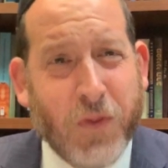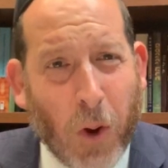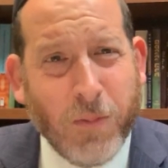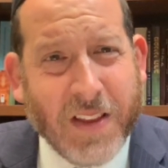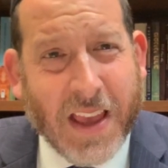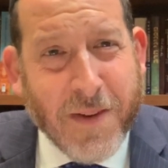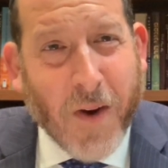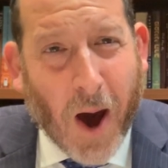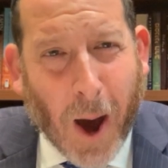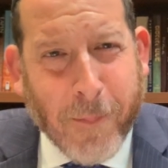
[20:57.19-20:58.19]
Don't give
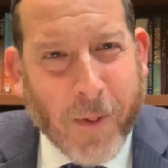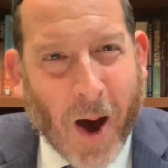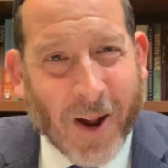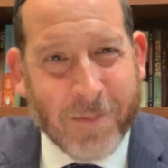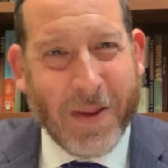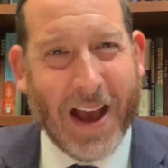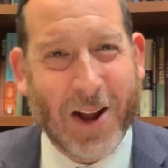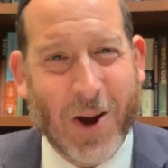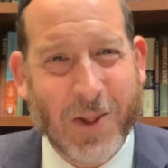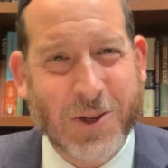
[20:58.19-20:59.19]
up on me,
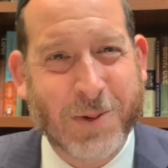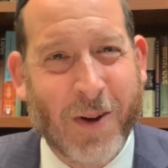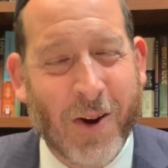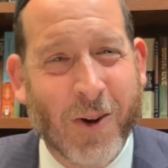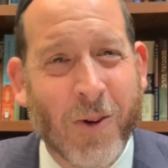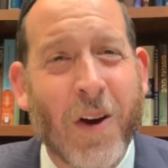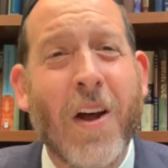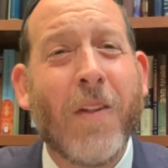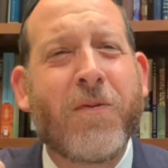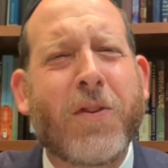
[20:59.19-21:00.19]
HaKadosh Baruch Hu.
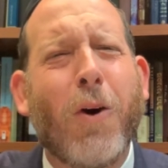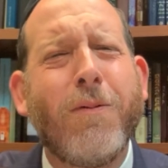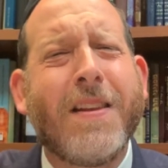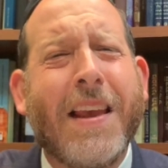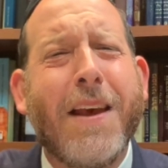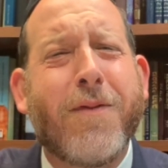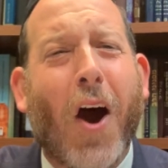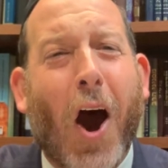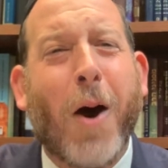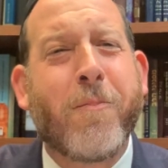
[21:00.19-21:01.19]
Don't give
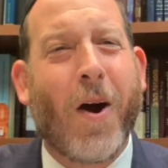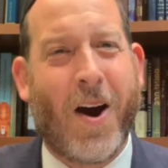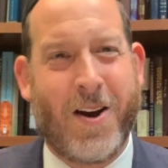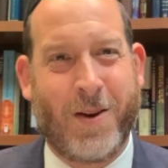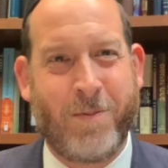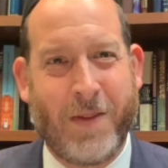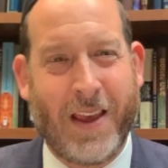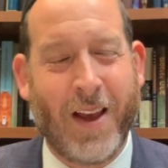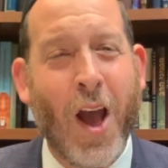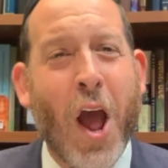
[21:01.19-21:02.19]
up on
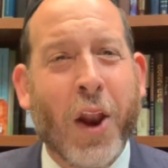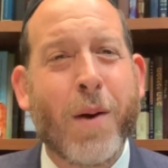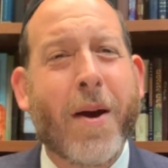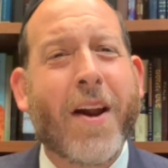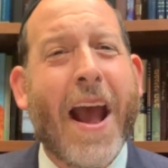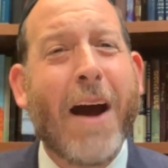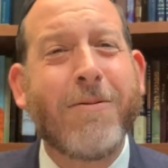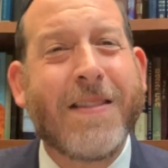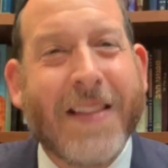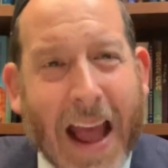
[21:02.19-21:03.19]
me. No matter
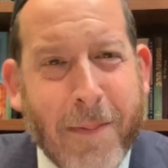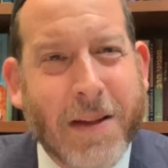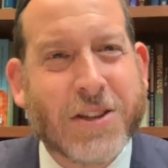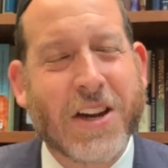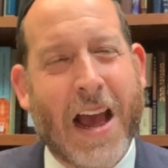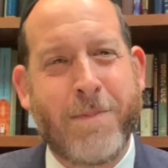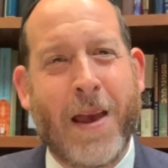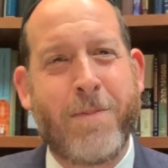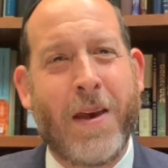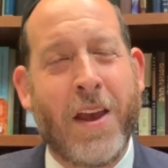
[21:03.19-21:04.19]
how damaged I
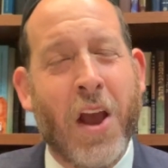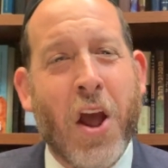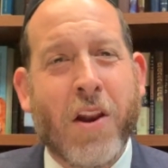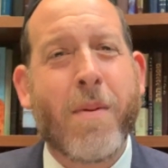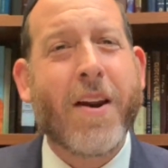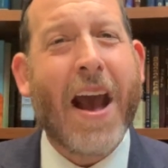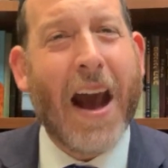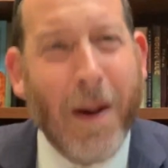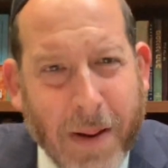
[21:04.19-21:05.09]
may be, no matter how